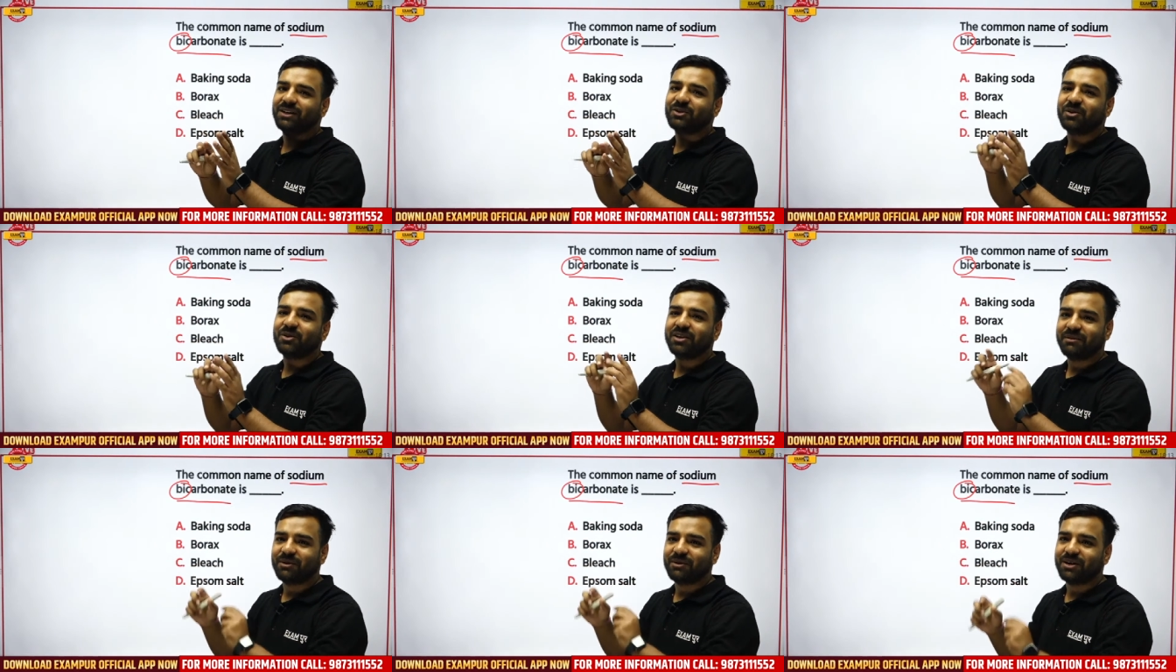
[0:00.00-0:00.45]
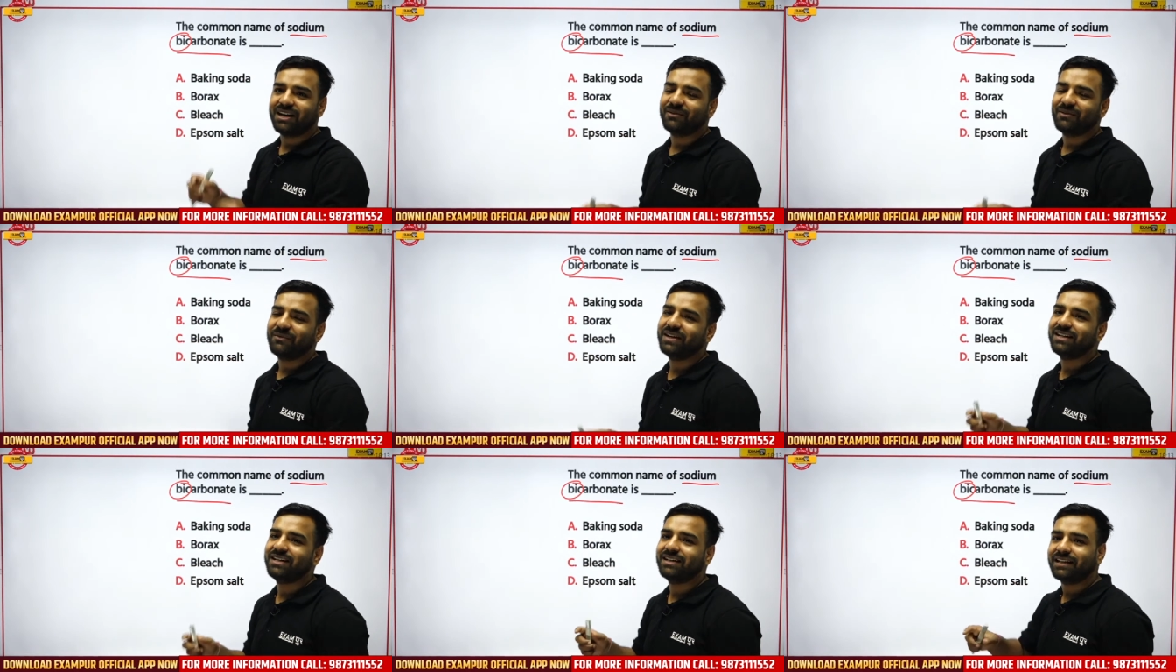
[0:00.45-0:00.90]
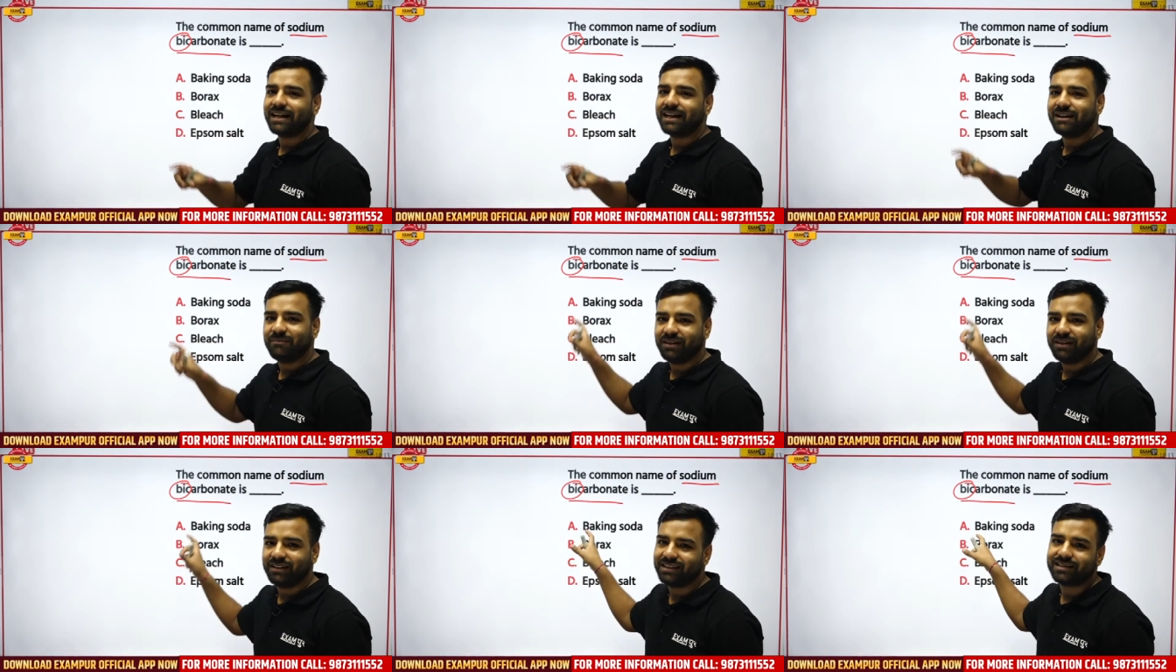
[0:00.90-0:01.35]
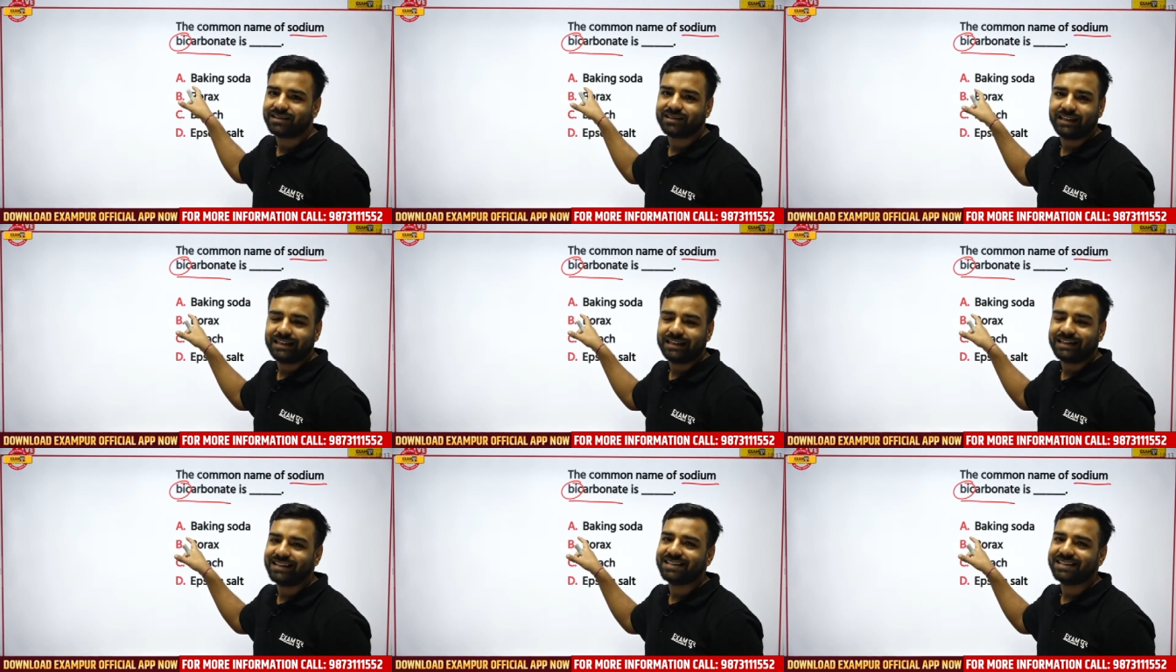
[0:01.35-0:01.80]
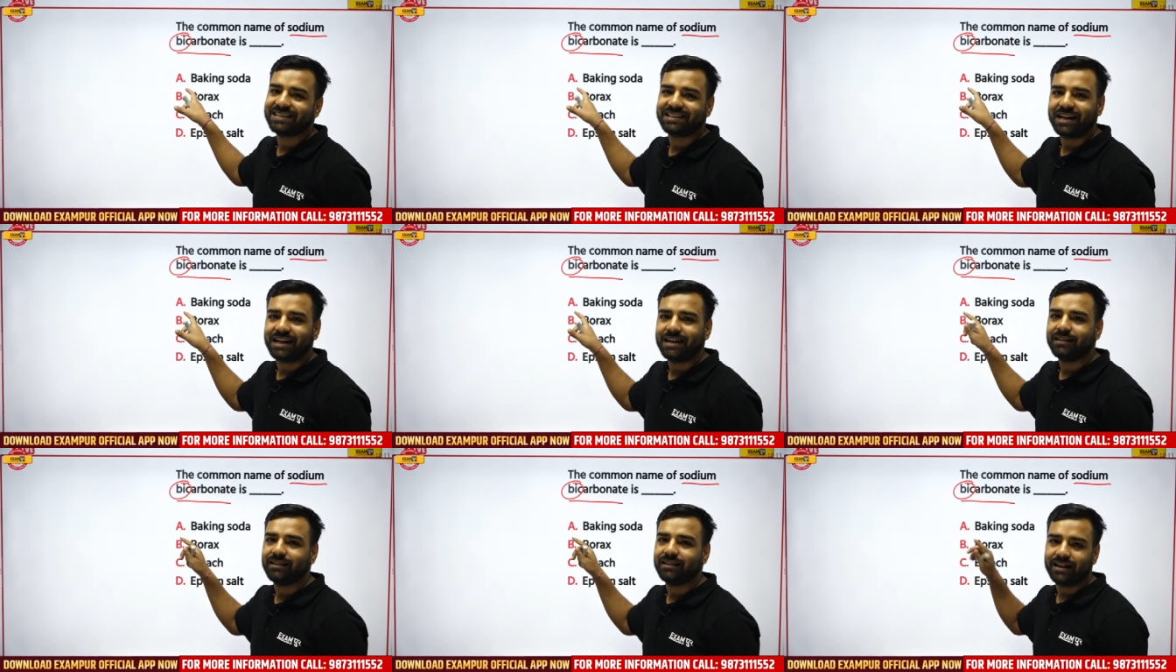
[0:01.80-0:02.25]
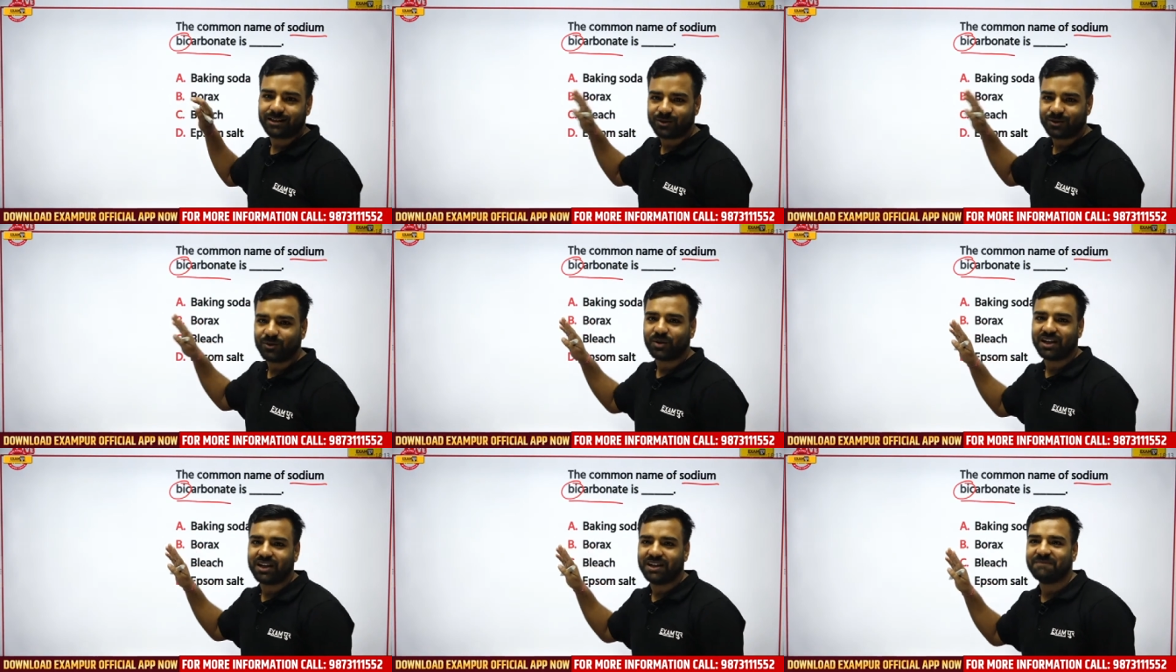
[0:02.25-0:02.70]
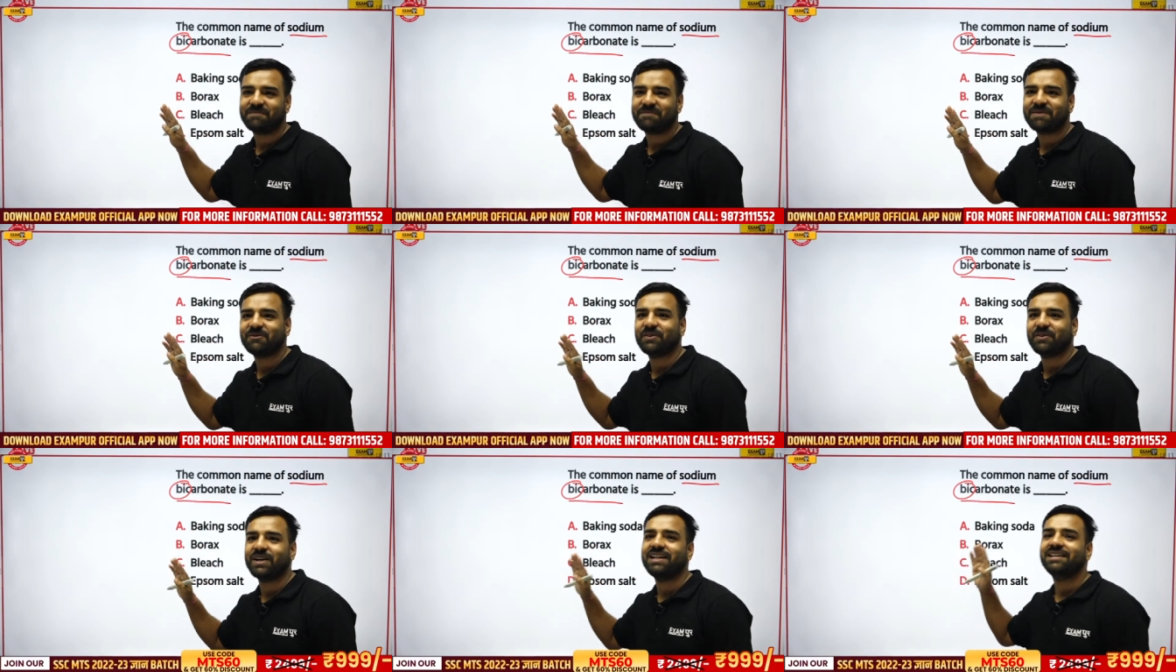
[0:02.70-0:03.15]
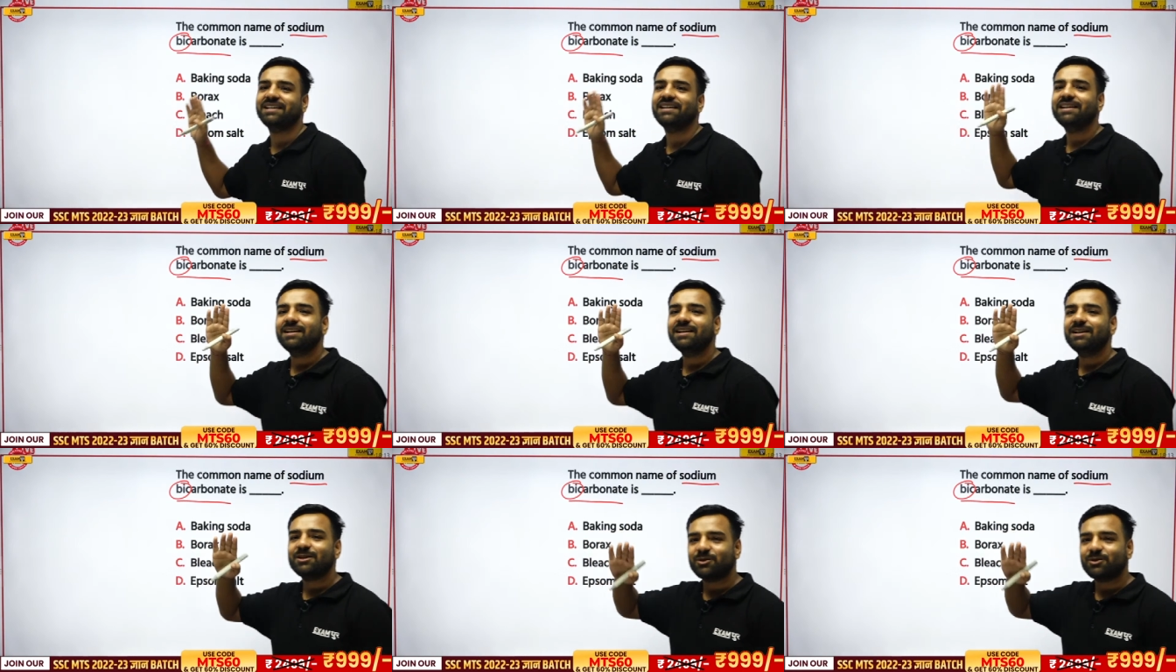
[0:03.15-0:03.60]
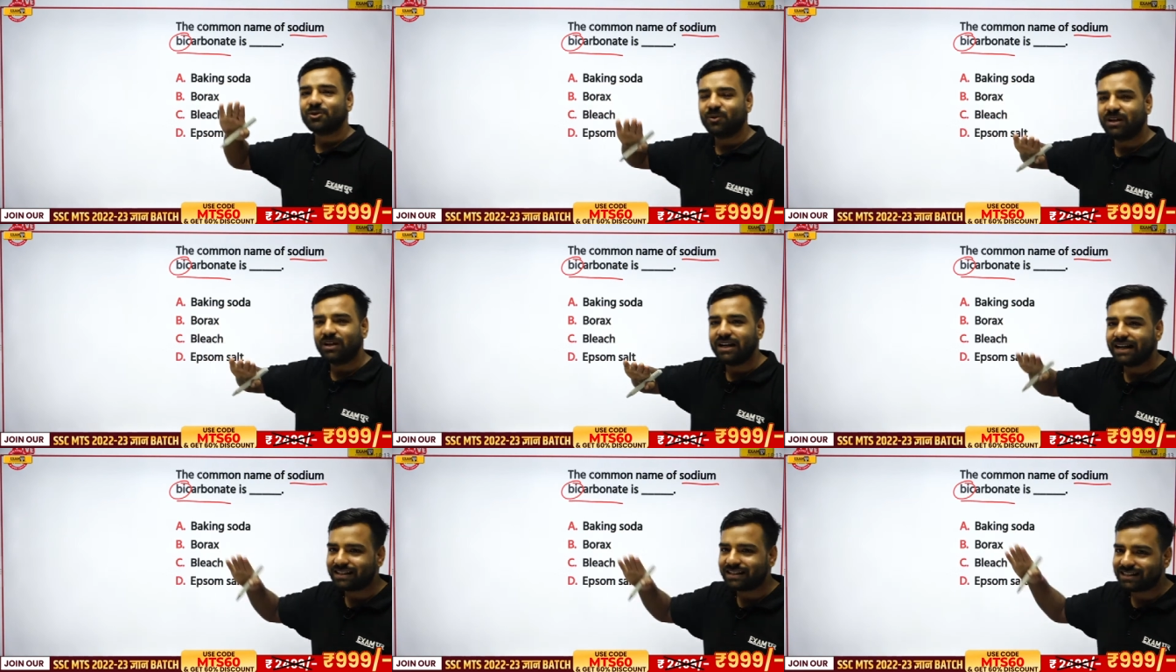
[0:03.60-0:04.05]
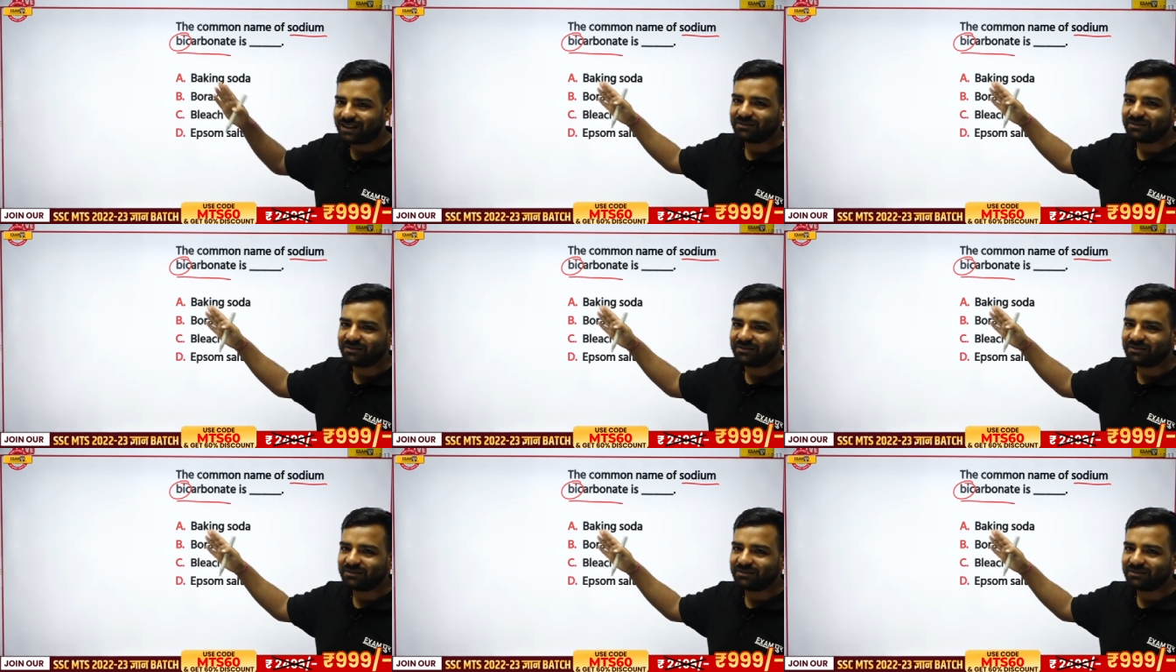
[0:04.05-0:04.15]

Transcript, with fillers: part where we are talking about loving can be this teaching style. That's okay, fine.